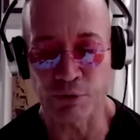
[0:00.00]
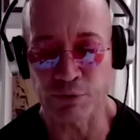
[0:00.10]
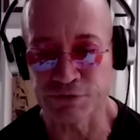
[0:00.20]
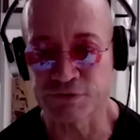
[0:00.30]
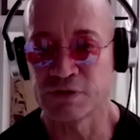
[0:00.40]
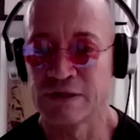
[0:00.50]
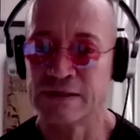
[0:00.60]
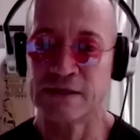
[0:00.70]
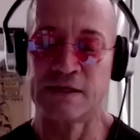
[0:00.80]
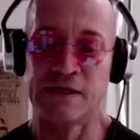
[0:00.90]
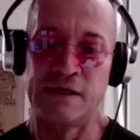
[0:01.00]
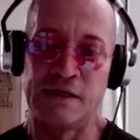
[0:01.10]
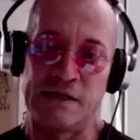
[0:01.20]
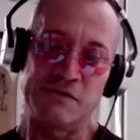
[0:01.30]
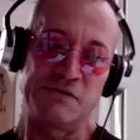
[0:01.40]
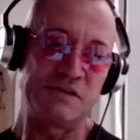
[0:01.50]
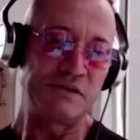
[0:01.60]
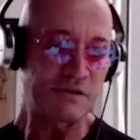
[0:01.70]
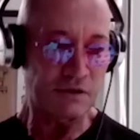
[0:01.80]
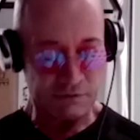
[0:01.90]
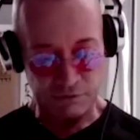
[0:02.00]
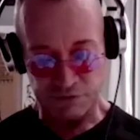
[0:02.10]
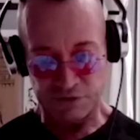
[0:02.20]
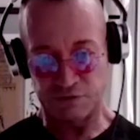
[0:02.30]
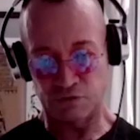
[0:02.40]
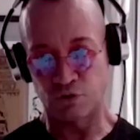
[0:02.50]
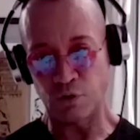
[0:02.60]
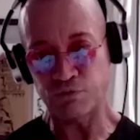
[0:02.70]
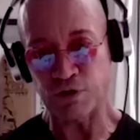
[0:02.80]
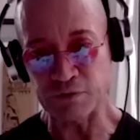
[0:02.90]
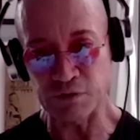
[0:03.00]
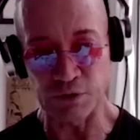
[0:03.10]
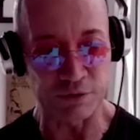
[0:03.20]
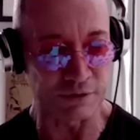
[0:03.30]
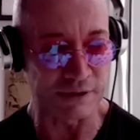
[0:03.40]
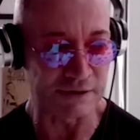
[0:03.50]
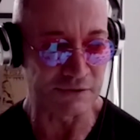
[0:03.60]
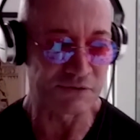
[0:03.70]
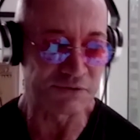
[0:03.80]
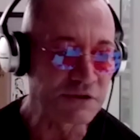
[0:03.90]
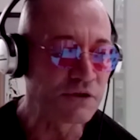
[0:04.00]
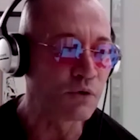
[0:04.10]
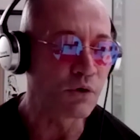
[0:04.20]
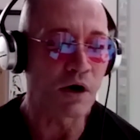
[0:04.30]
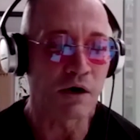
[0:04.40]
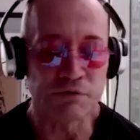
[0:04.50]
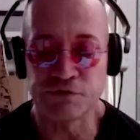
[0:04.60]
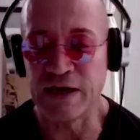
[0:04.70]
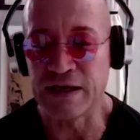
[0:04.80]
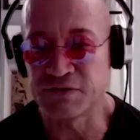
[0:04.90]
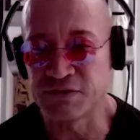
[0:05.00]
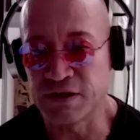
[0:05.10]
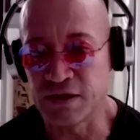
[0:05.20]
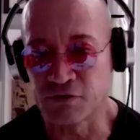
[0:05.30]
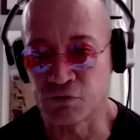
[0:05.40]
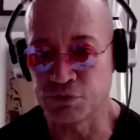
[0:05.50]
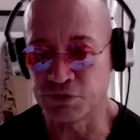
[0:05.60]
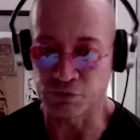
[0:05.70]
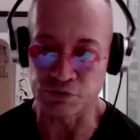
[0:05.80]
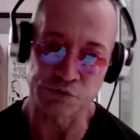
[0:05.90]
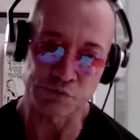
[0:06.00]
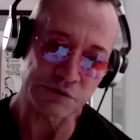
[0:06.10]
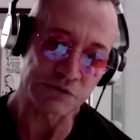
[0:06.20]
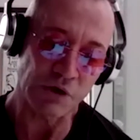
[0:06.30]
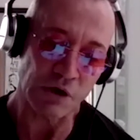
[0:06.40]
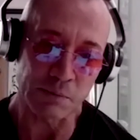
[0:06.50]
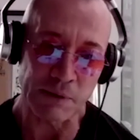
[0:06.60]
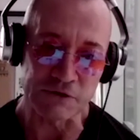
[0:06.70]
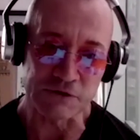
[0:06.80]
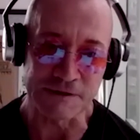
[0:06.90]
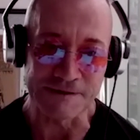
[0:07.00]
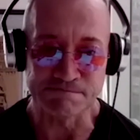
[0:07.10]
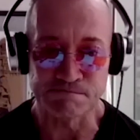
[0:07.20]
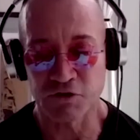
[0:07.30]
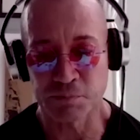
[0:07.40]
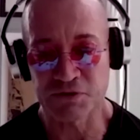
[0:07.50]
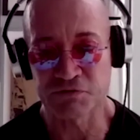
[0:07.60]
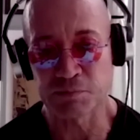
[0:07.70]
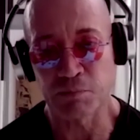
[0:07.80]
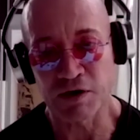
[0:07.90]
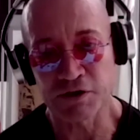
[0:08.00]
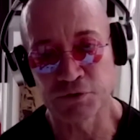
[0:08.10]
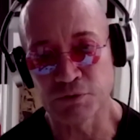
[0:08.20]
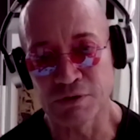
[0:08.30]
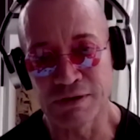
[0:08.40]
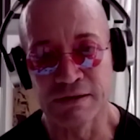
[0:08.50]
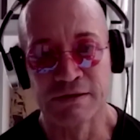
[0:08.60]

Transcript: Burres is the uh, co-founder and CEO of SES Research. We're going to talk about um, a specific molecule